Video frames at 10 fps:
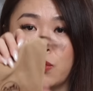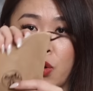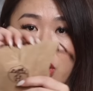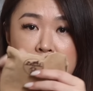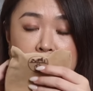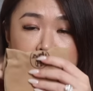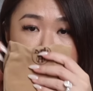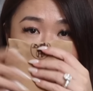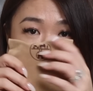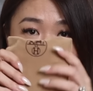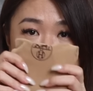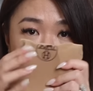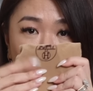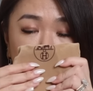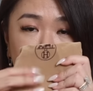was
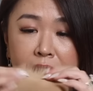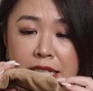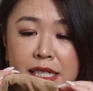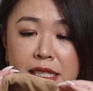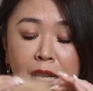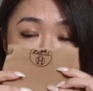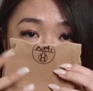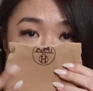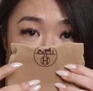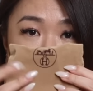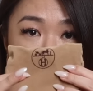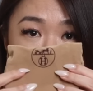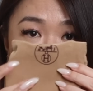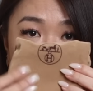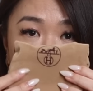this one. It did come with a
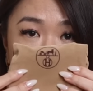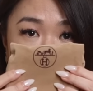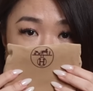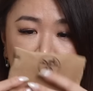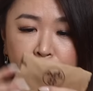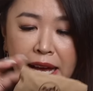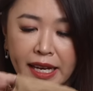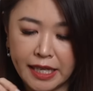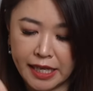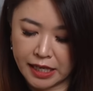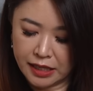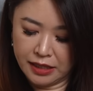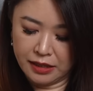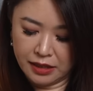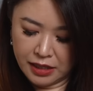little dust bag here,
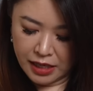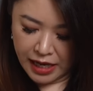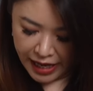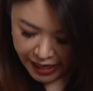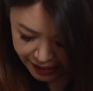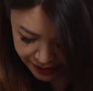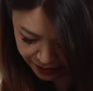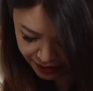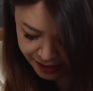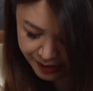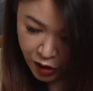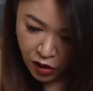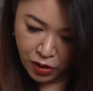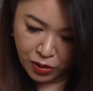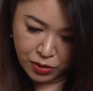and this
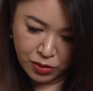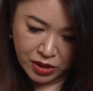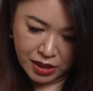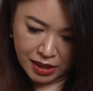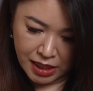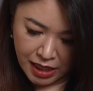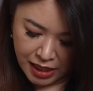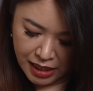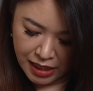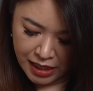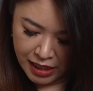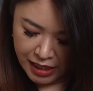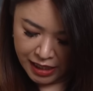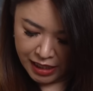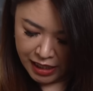holds
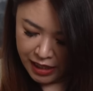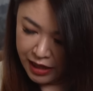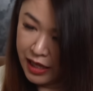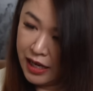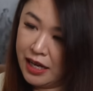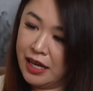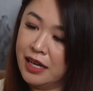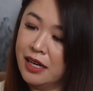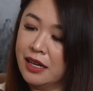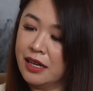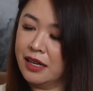the